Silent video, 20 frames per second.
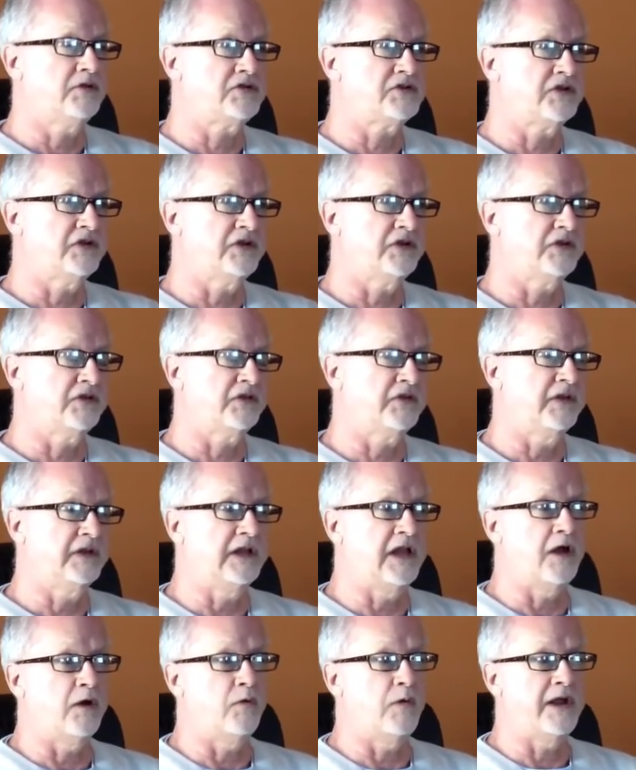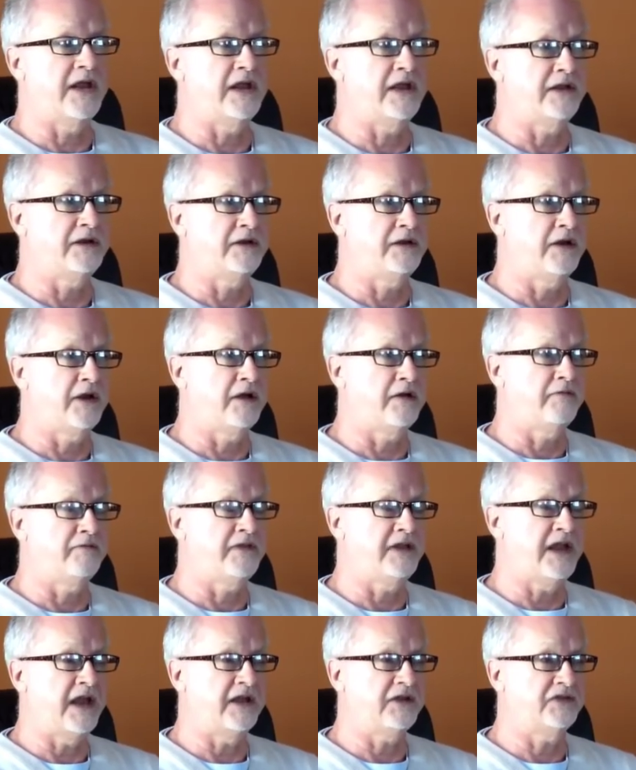which is the low end
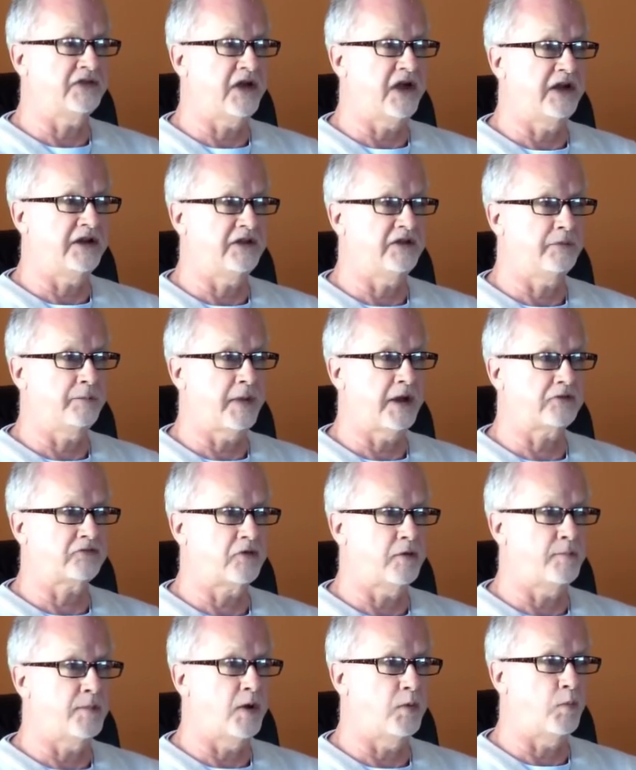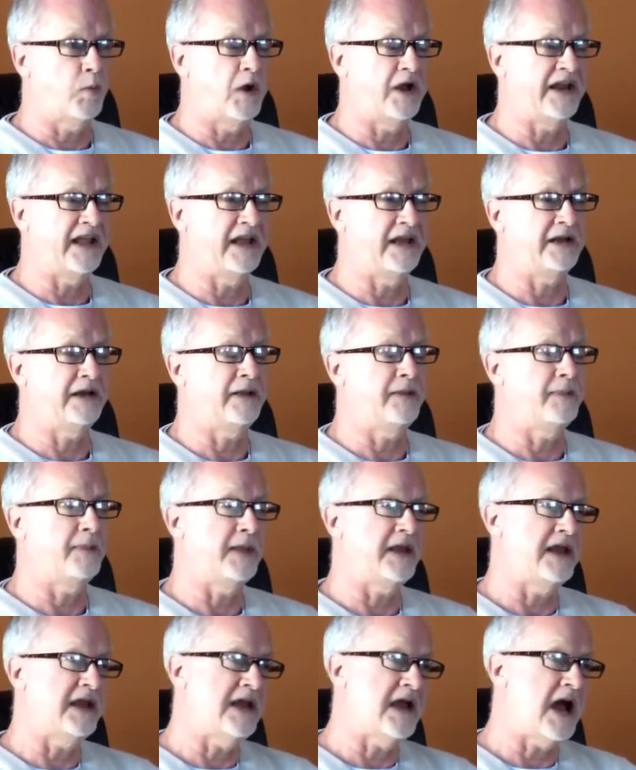of the anxiety spectrum on one end and
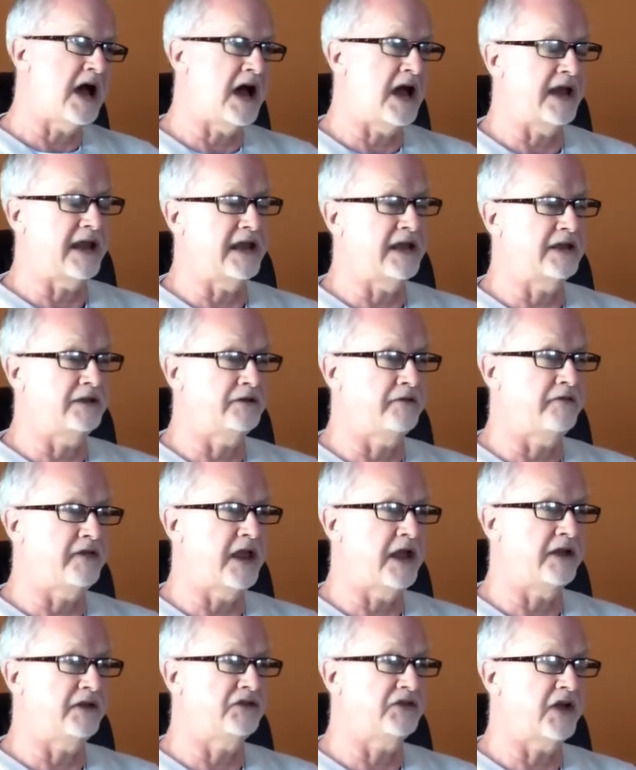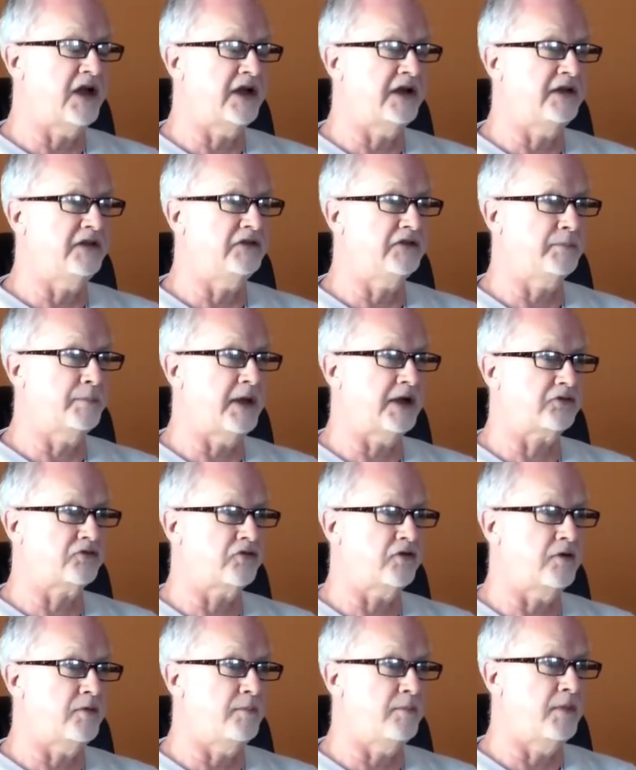the high end of the anxiety
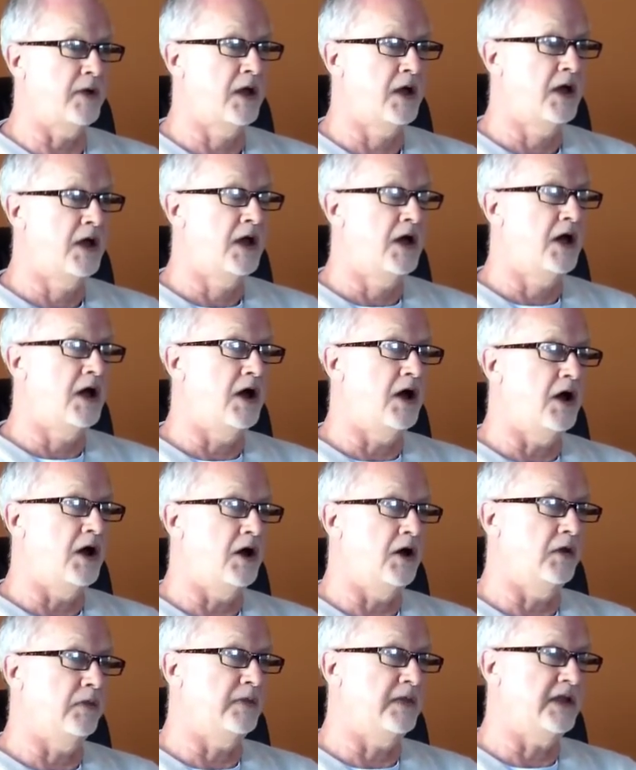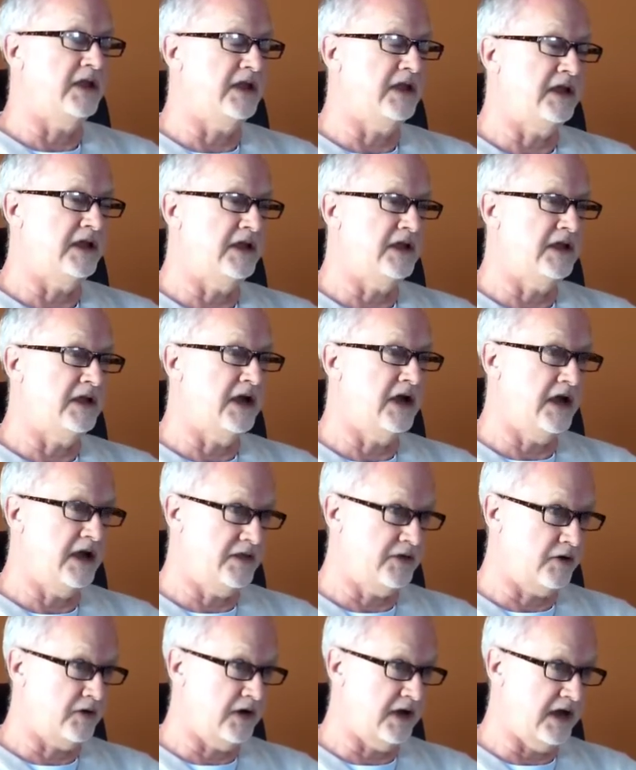spectrum on the
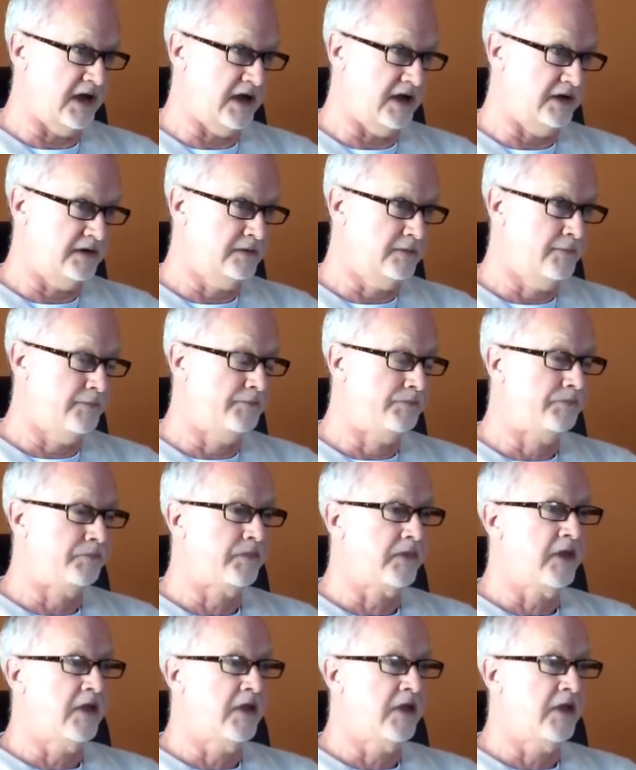other end.